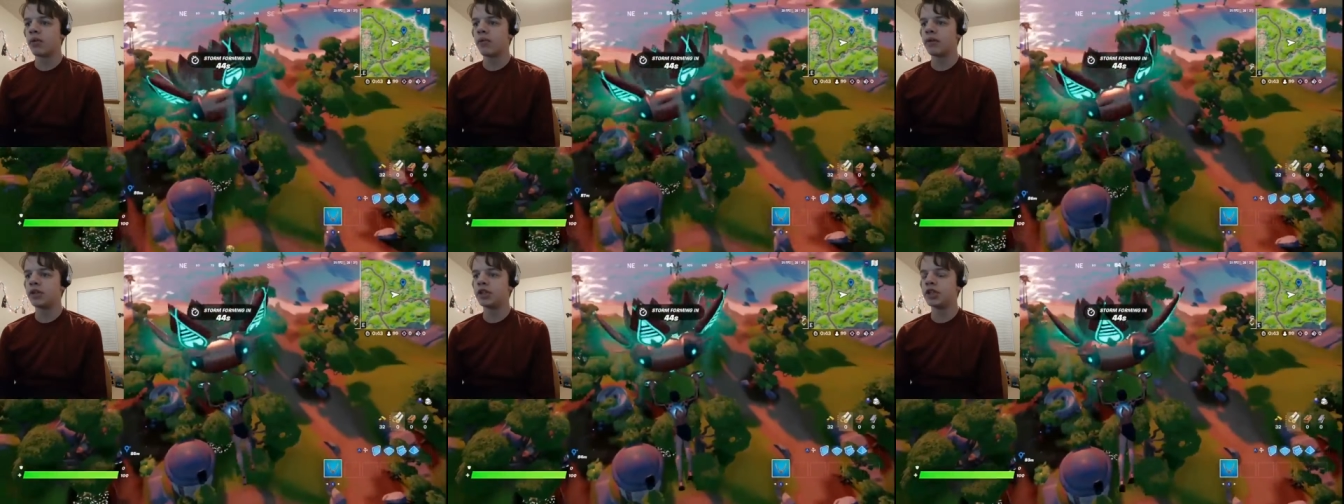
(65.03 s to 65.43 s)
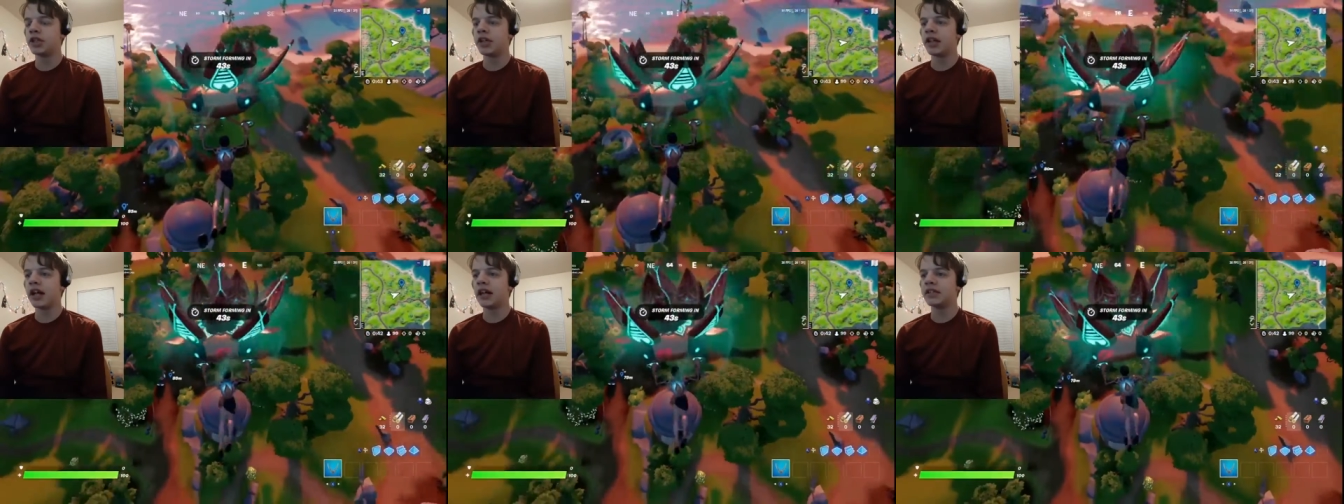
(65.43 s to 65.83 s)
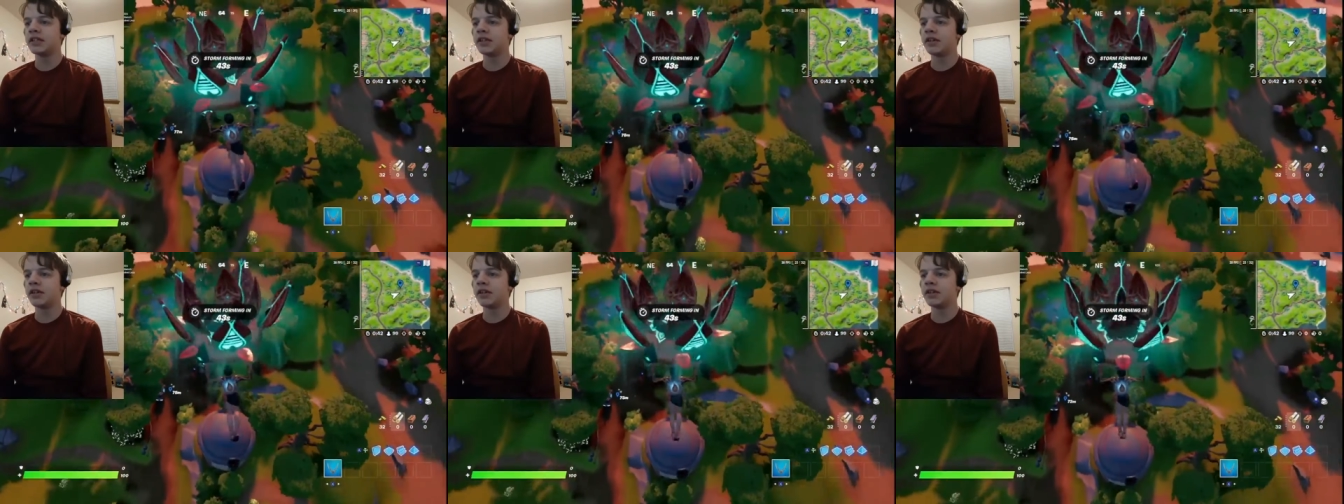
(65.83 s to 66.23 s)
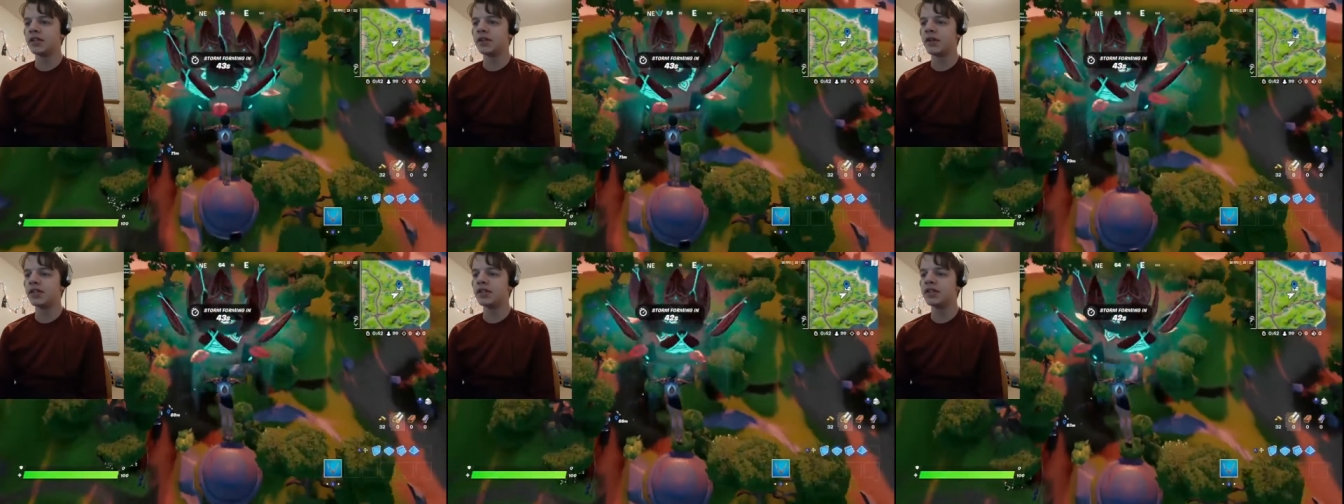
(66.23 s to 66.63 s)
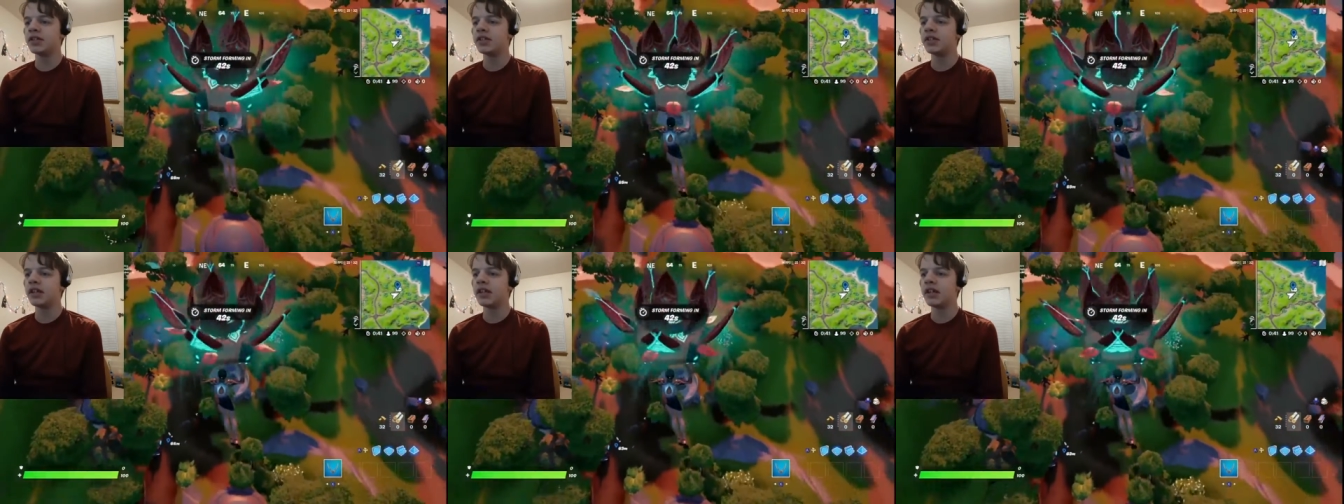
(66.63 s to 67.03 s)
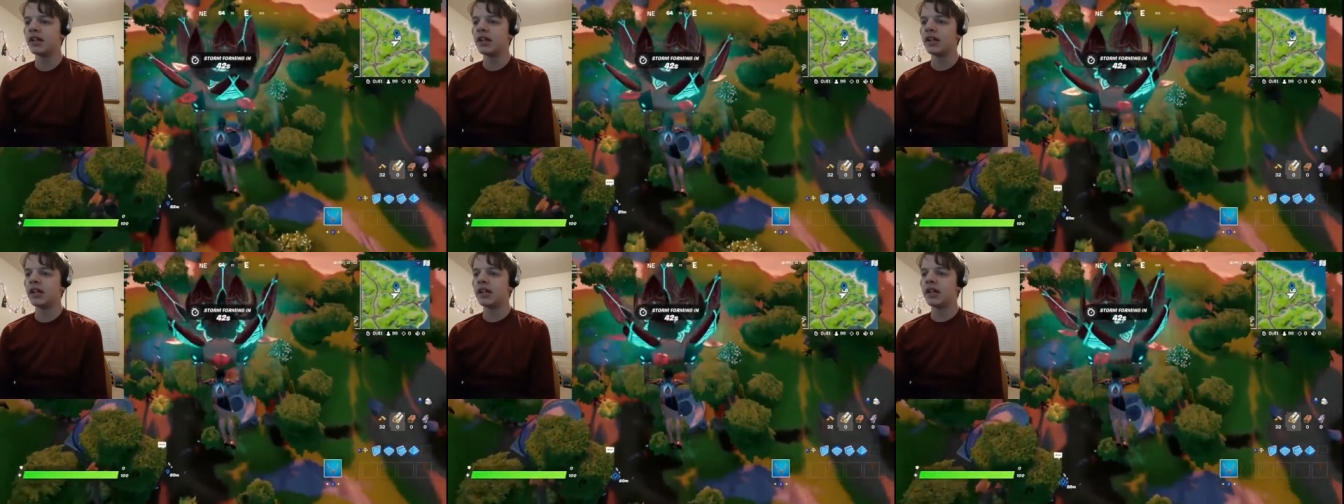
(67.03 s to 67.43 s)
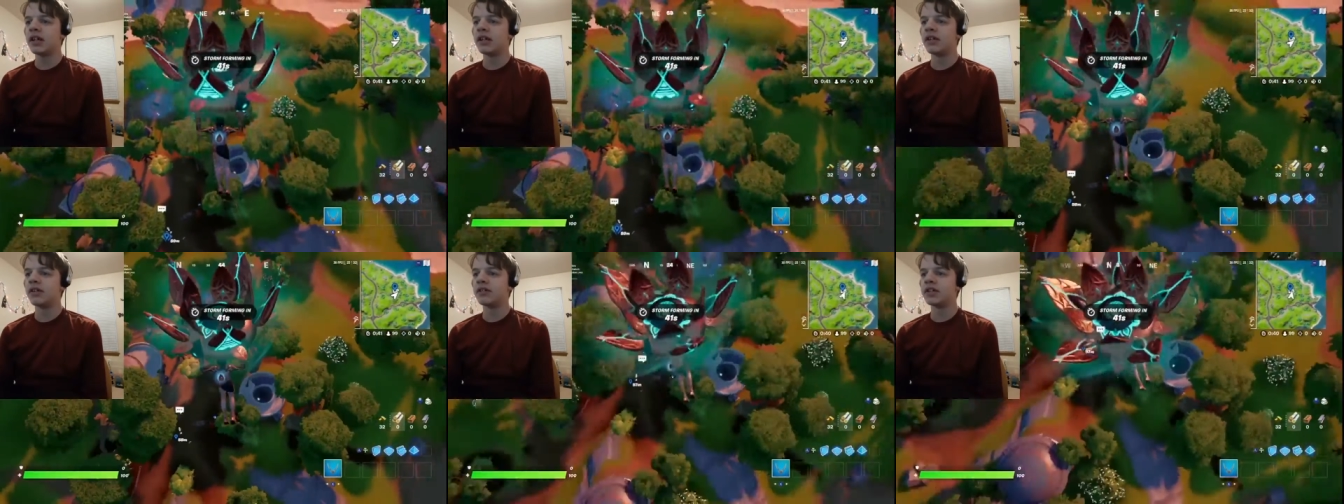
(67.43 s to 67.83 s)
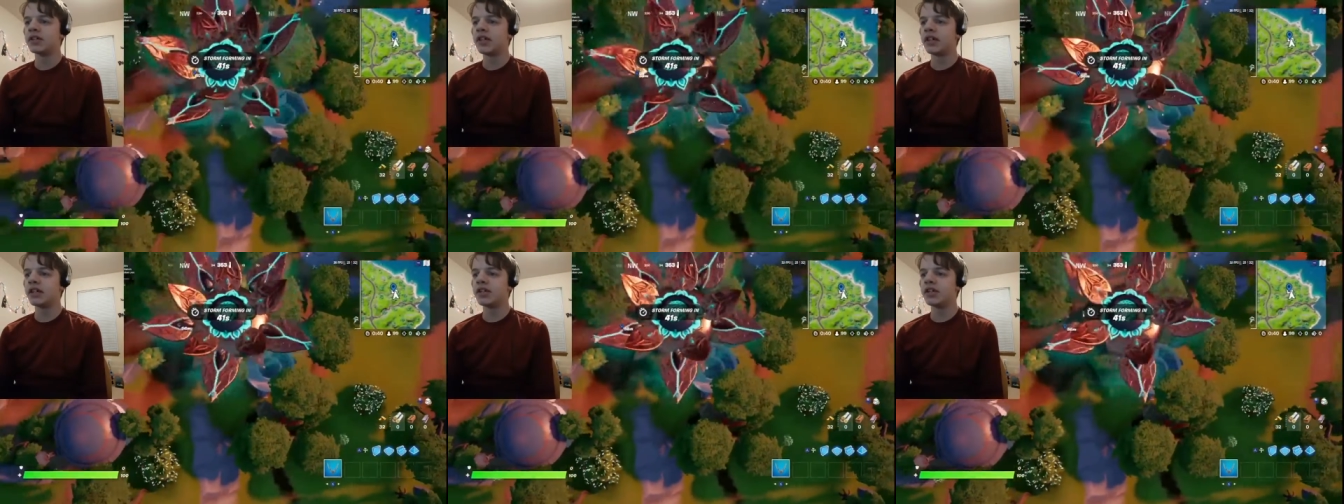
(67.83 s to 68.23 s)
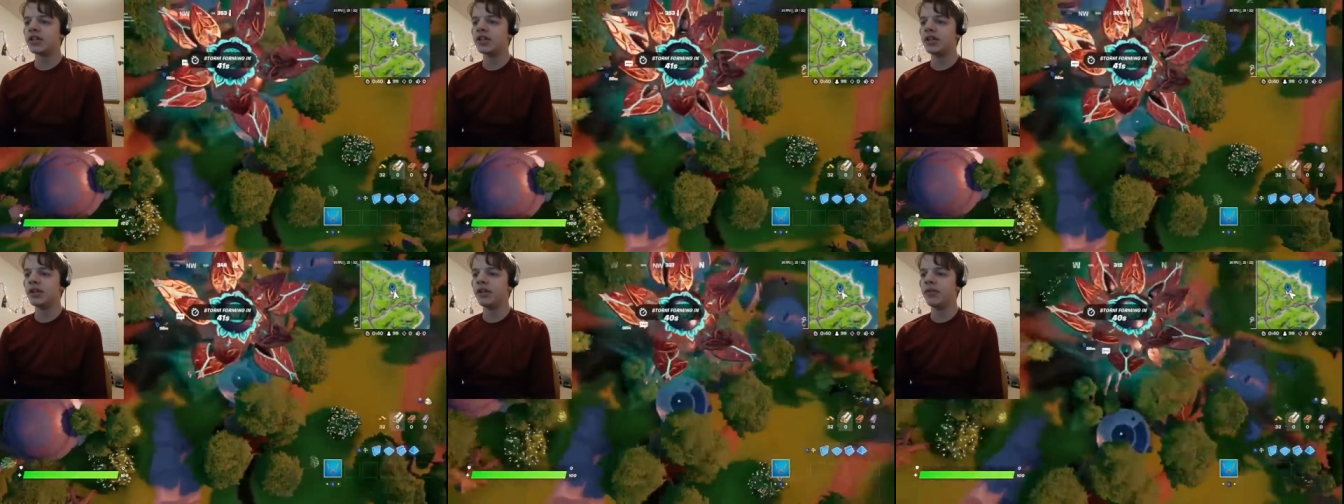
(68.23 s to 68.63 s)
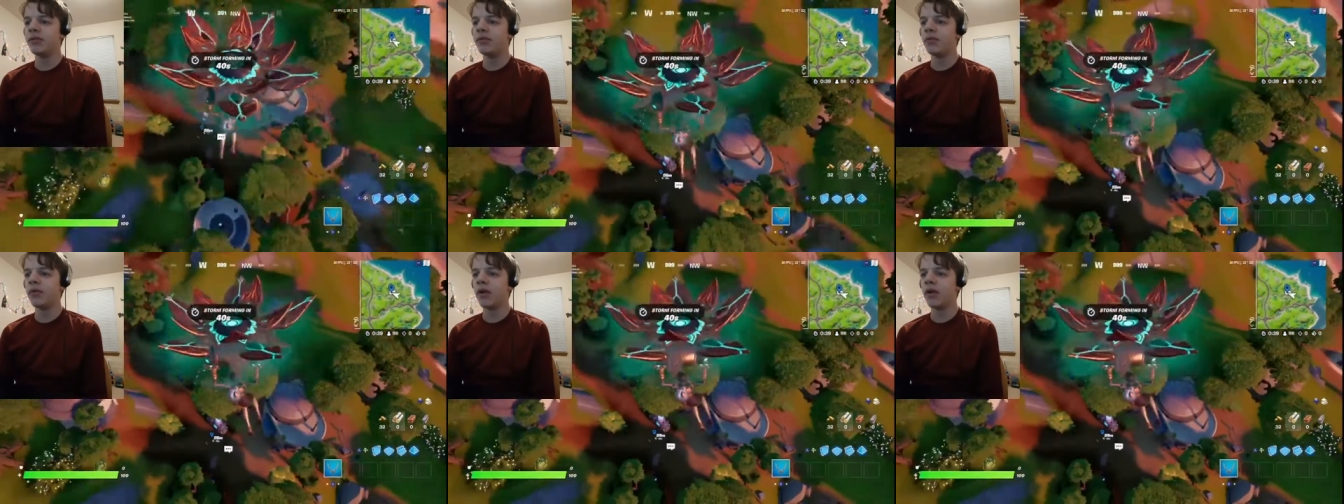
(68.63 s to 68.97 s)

Which, that's not good. So as you can see, there's, uh, two,